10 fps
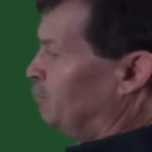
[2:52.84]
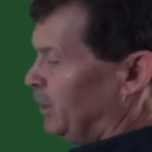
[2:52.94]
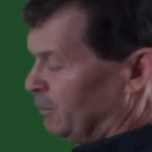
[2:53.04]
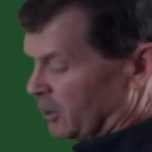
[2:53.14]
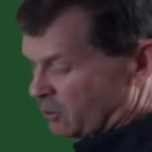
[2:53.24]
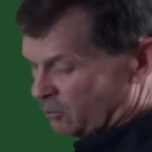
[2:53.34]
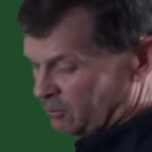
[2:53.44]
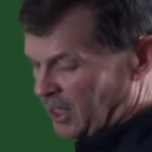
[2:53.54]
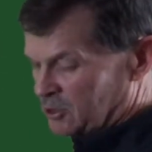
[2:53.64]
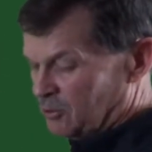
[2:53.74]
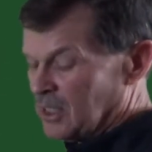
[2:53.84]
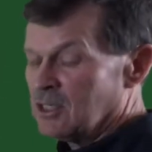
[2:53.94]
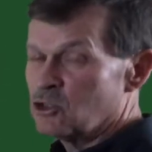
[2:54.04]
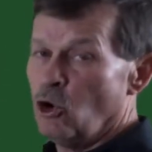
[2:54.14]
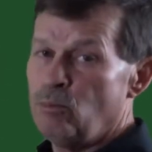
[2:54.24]
biblical philosophy.
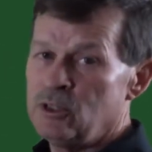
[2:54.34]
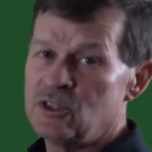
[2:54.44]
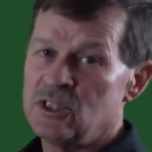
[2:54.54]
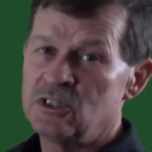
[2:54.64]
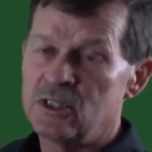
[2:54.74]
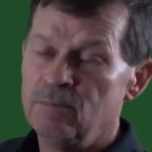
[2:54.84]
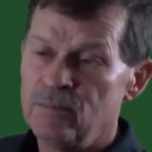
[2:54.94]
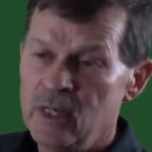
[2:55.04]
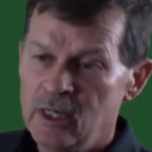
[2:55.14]
It's an open system.